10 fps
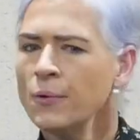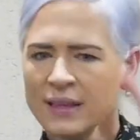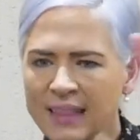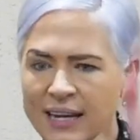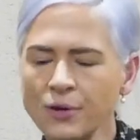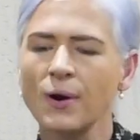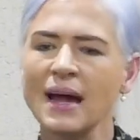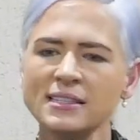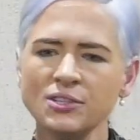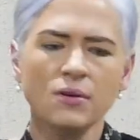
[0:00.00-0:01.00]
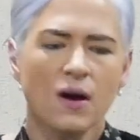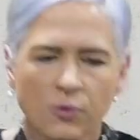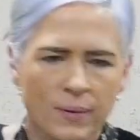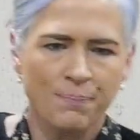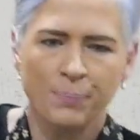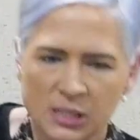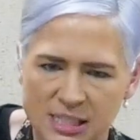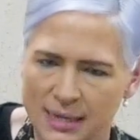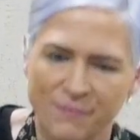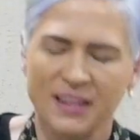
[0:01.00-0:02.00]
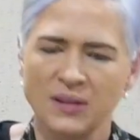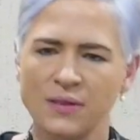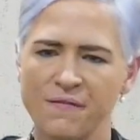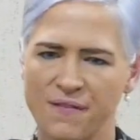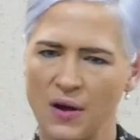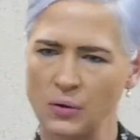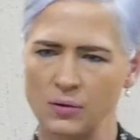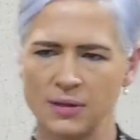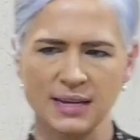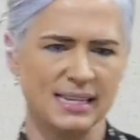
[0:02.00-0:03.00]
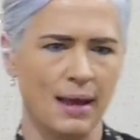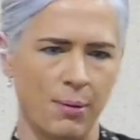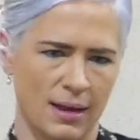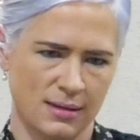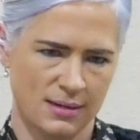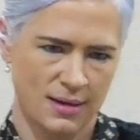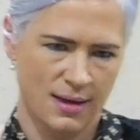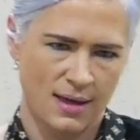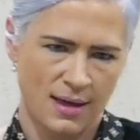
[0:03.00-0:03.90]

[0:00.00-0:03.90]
When they cry too long, we put something on the phone or the tablet.